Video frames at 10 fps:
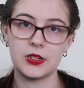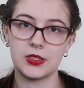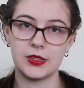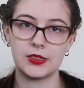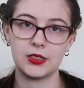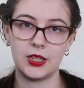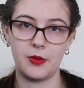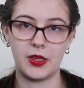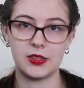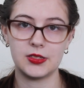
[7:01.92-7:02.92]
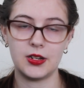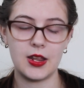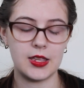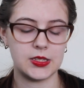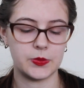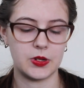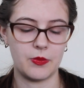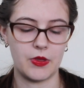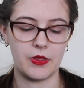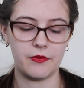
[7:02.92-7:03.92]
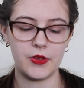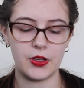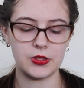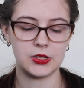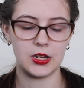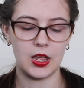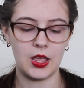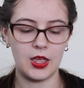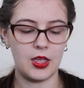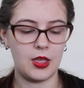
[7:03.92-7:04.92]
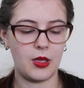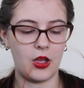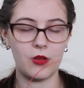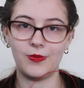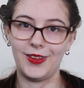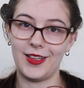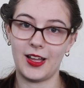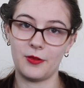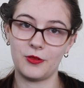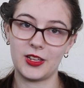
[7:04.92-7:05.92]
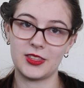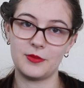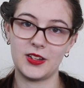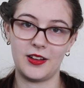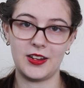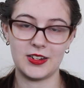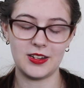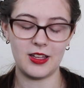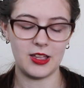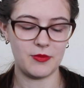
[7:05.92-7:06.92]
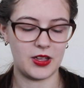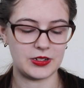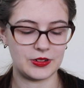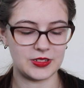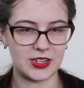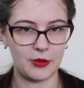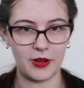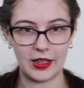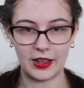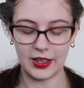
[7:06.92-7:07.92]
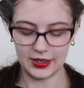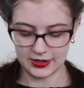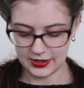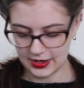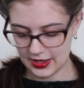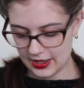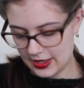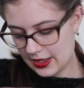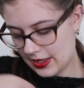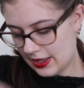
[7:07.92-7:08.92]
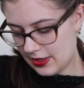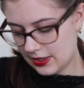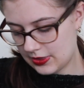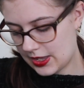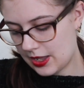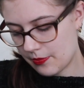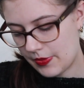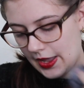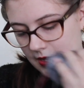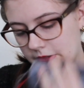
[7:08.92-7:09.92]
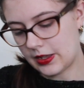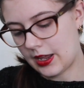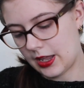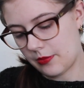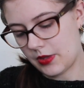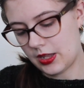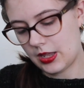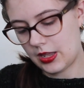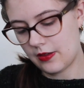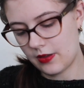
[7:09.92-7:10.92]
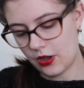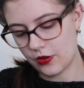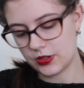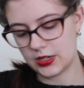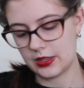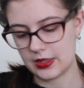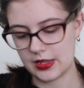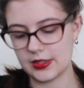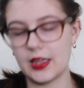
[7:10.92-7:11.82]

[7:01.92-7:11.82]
is this coming Sunday, September the 1st. Hopefully I will get them done in time. I don't see why I can't. The bag that I am hosting these